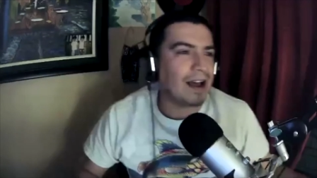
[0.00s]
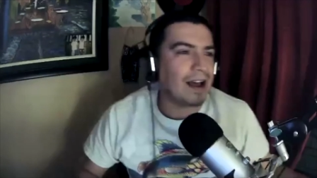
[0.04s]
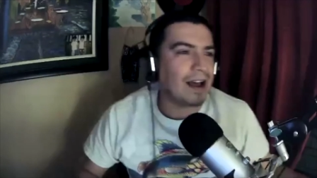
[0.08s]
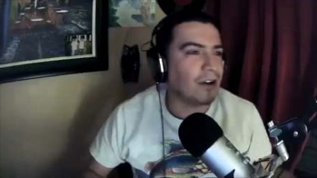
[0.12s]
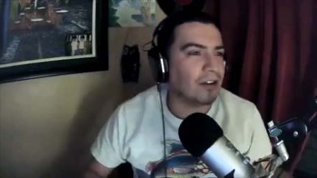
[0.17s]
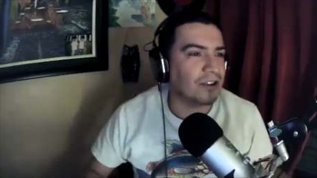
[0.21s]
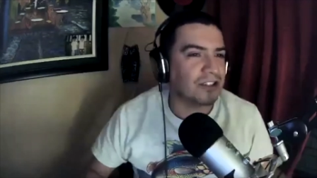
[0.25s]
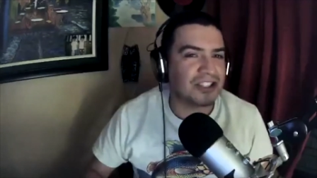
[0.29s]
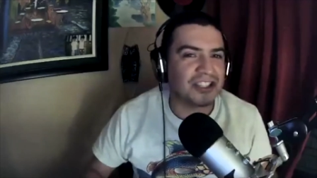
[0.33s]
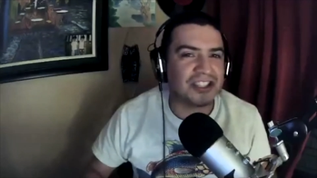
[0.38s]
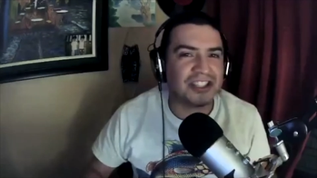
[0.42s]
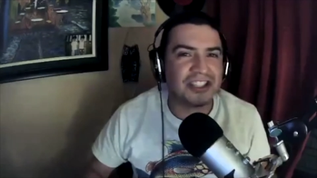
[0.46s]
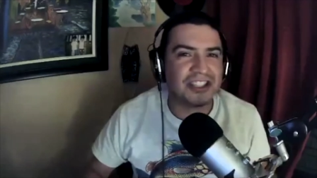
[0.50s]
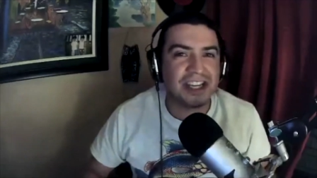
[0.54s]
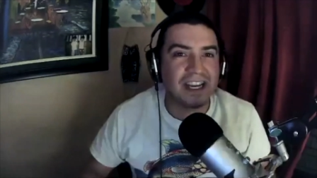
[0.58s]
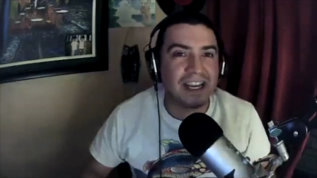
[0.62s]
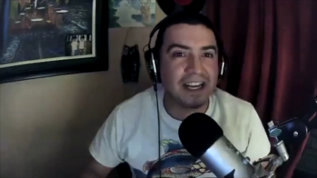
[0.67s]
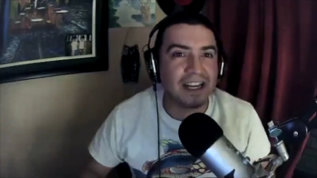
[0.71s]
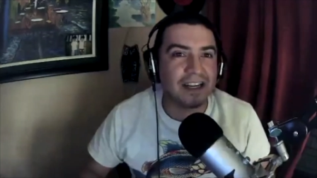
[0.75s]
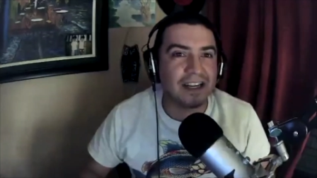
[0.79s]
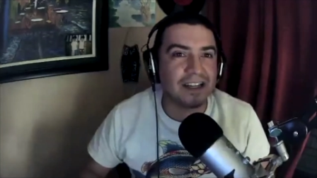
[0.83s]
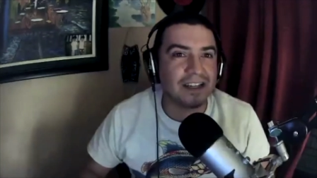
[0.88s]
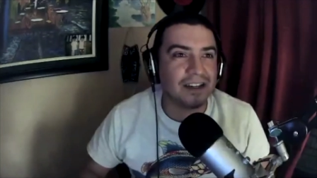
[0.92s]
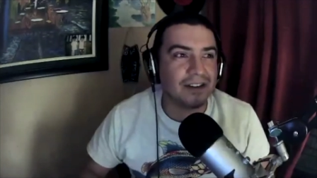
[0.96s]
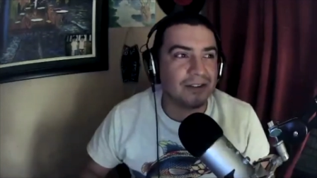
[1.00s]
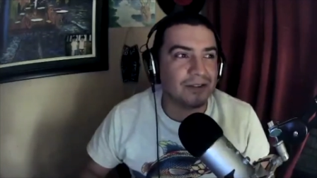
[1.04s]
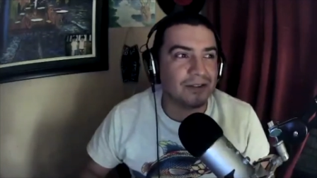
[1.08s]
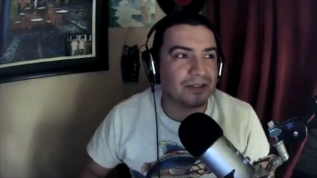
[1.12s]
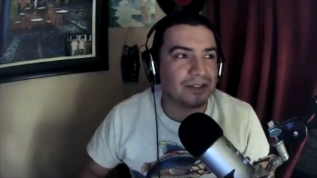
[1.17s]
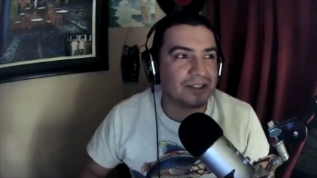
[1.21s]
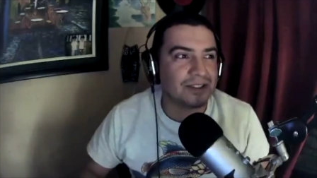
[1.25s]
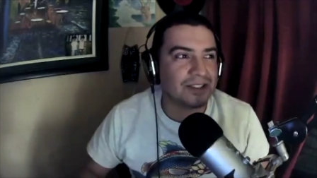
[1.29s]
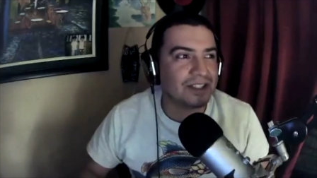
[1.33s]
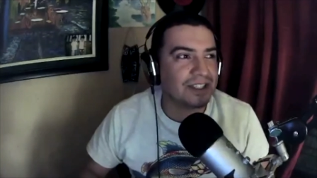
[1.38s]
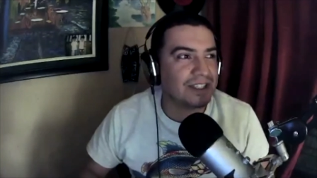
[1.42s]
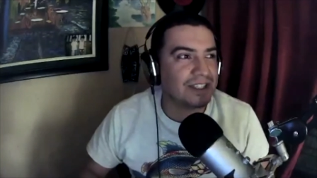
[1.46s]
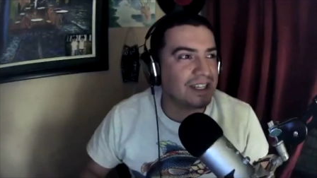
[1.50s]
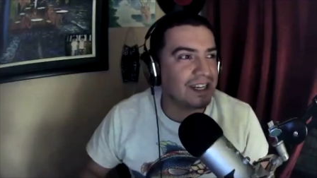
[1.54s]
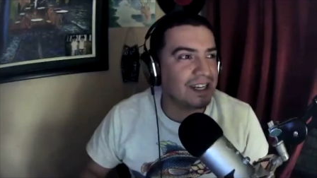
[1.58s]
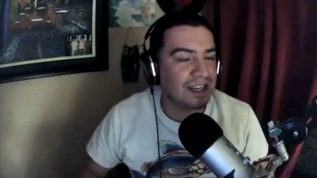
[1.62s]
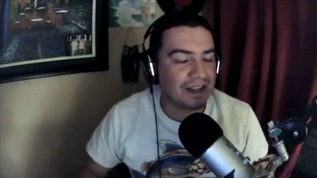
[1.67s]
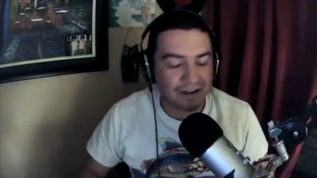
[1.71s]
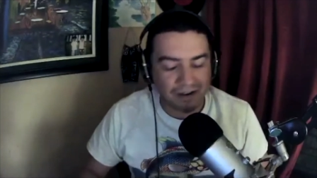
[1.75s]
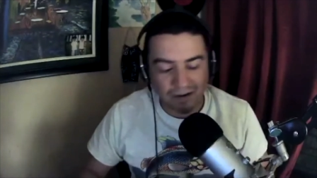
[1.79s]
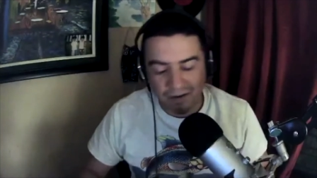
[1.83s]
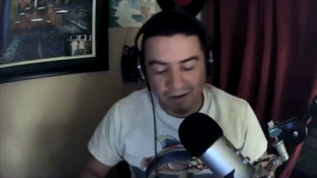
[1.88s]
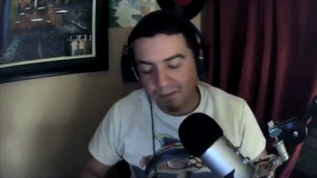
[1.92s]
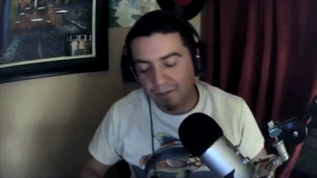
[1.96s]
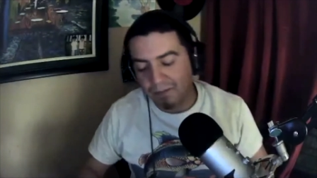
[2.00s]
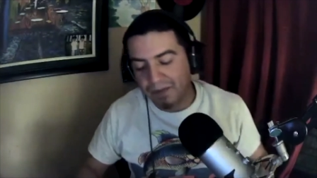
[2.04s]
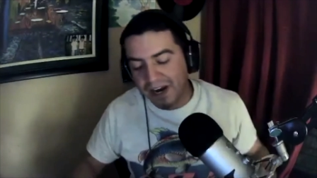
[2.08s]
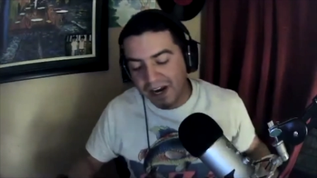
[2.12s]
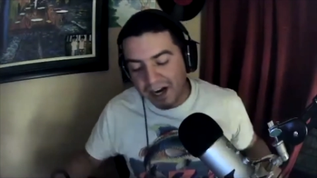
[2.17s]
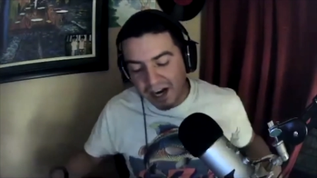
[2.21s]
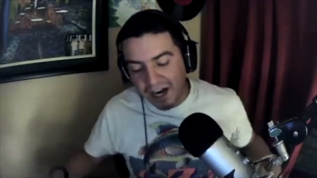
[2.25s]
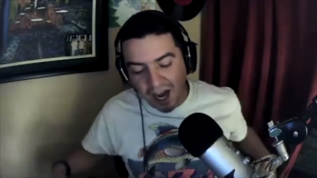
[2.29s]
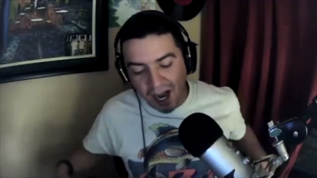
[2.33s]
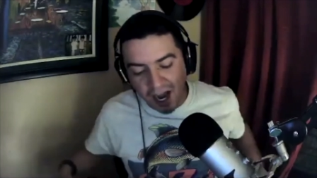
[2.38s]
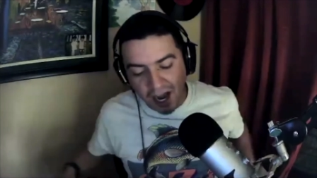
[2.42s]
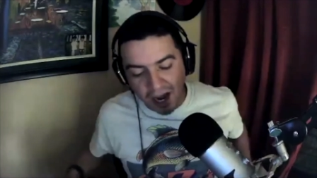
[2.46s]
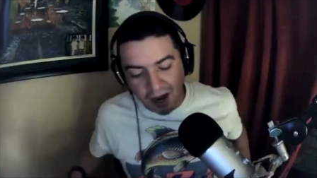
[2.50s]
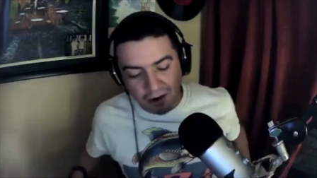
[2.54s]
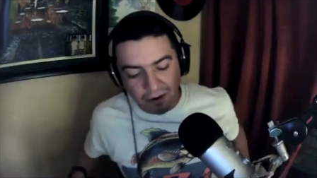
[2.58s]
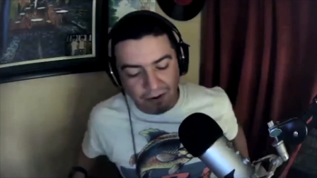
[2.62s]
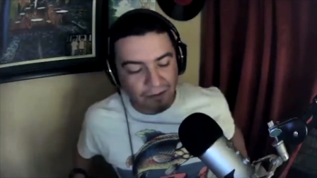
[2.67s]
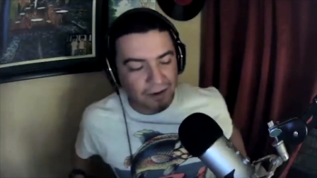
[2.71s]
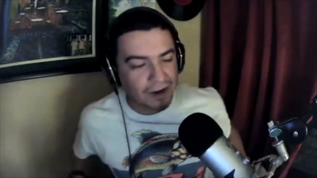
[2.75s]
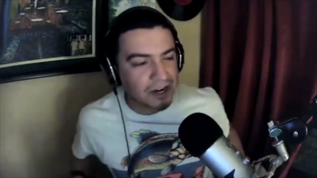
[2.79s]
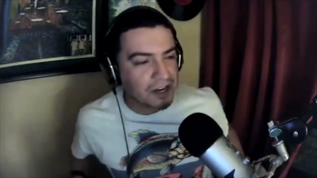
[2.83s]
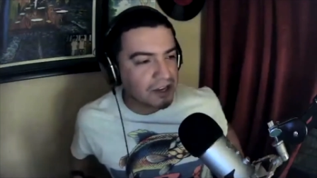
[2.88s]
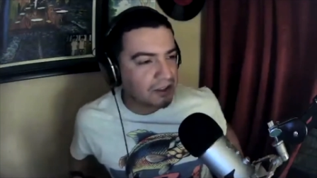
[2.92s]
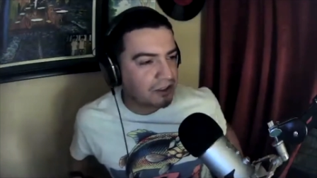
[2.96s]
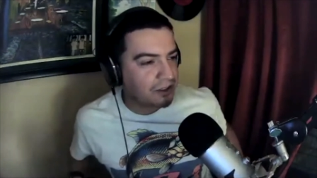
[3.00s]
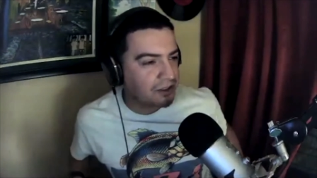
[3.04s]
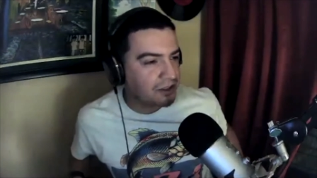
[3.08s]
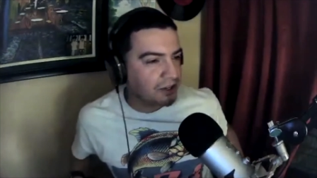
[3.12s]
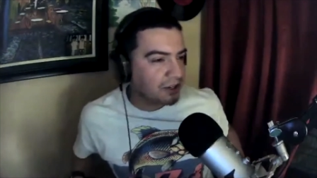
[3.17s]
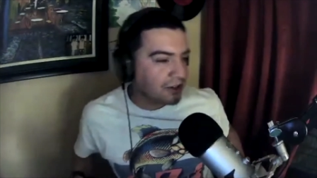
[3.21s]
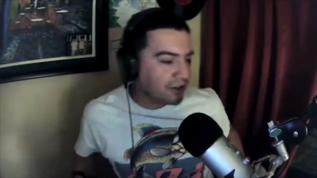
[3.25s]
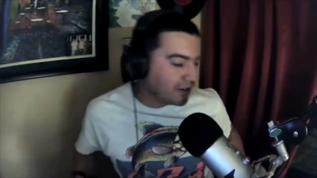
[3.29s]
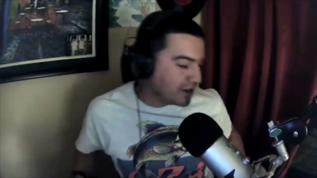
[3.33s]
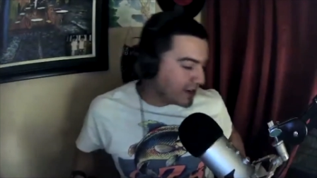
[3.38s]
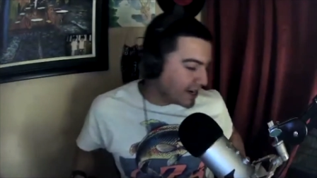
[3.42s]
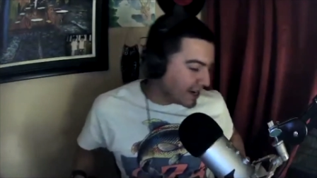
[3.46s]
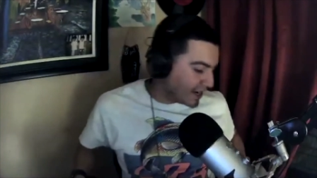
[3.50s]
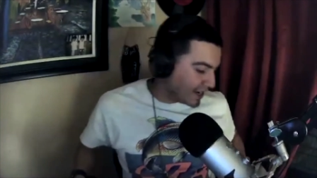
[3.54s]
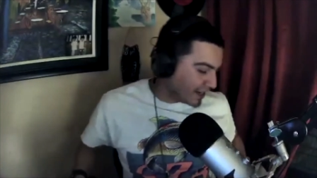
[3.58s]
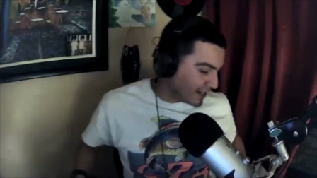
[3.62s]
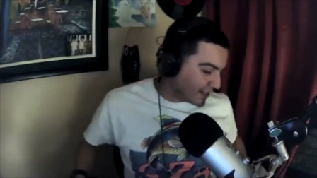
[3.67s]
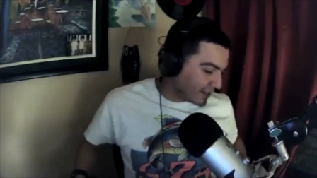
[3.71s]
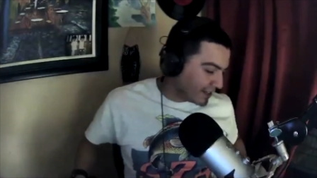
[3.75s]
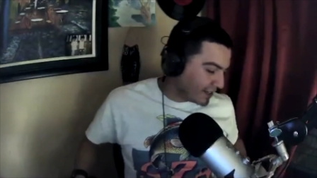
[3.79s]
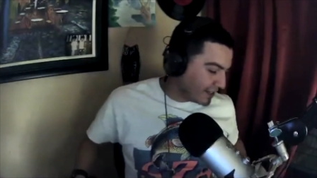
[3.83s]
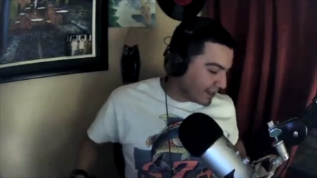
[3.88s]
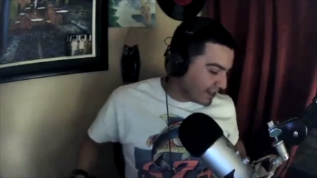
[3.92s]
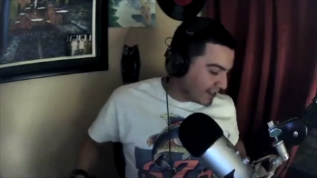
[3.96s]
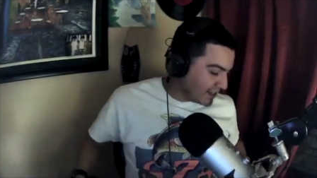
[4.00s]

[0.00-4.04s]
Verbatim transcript: Oh mm. shit. Oh shit. Vino, what are you doing?